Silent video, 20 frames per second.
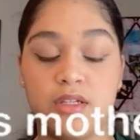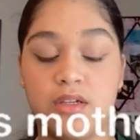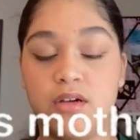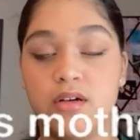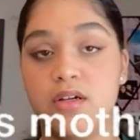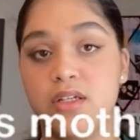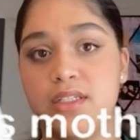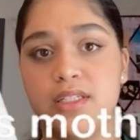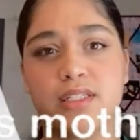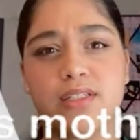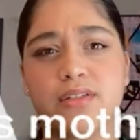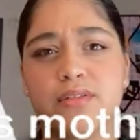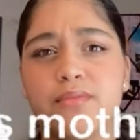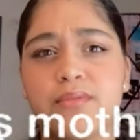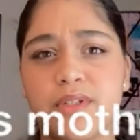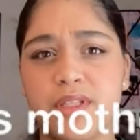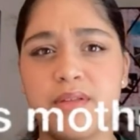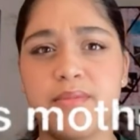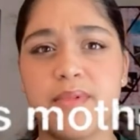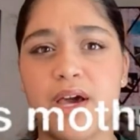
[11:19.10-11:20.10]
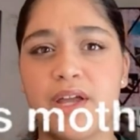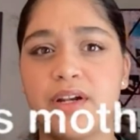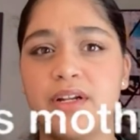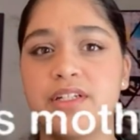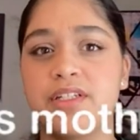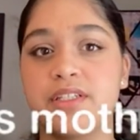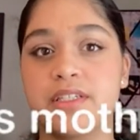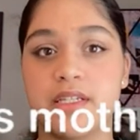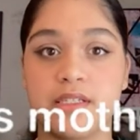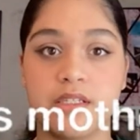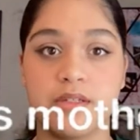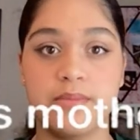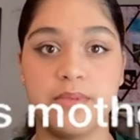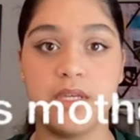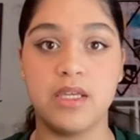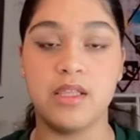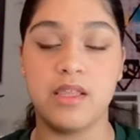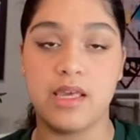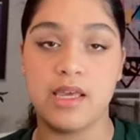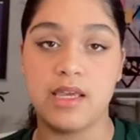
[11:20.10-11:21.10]
It doesn't really matter. It just has to
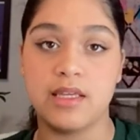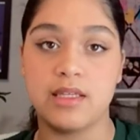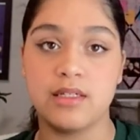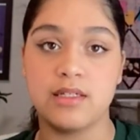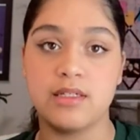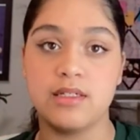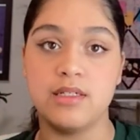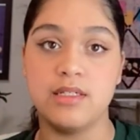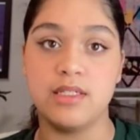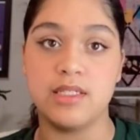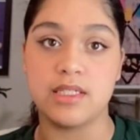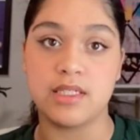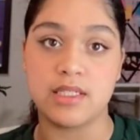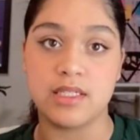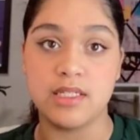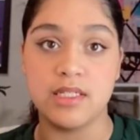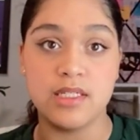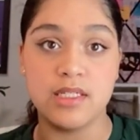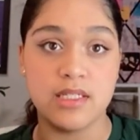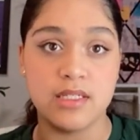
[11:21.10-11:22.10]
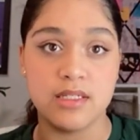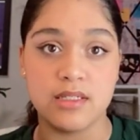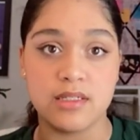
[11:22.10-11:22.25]
be like Disney.